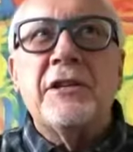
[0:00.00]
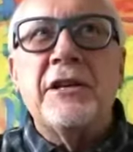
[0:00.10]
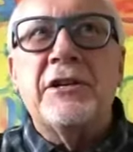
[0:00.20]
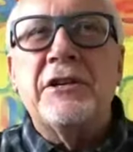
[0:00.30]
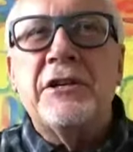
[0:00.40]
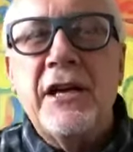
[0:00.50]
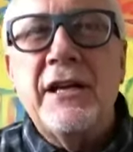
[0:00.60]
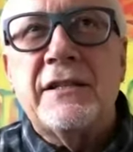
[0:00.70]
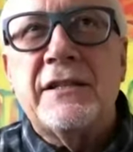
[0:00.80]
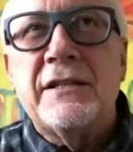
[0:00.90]
these
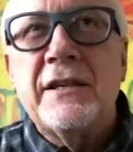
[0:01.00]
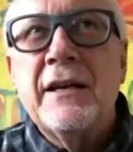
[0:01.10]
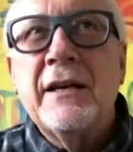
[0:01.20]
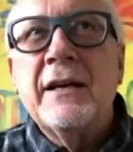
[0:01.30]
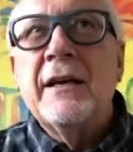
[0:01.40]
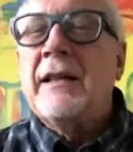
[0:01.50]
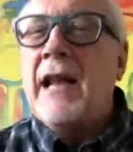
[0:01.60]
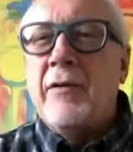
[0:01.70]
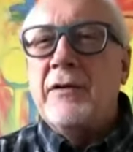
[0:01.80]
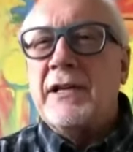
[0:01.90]
sheets that
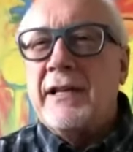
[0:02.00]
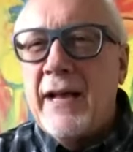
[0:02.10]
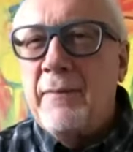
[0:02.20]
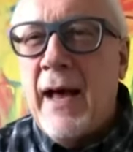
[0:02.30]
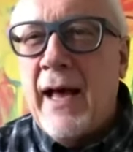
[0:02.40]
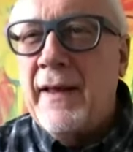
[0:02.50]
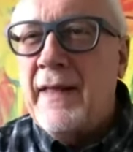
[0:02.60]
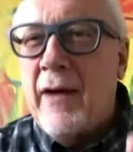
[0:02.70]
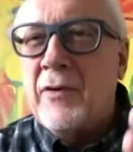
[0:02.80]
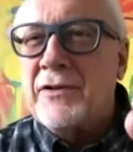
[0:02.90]
I was a dead man, that
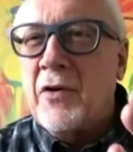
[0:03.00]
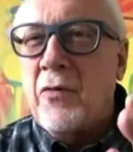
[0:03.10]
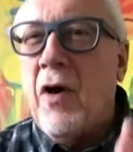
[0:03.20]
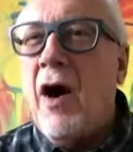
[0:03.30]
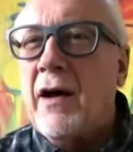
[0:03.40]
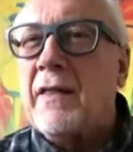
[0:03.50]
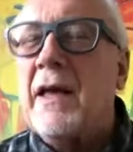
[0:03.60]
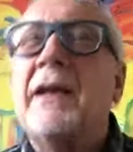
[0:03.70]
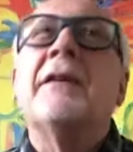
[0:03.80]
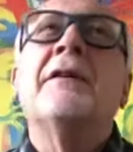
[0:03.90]
that was the wrong
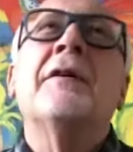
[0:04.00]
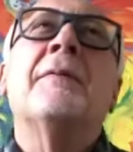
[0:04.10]
thing to do.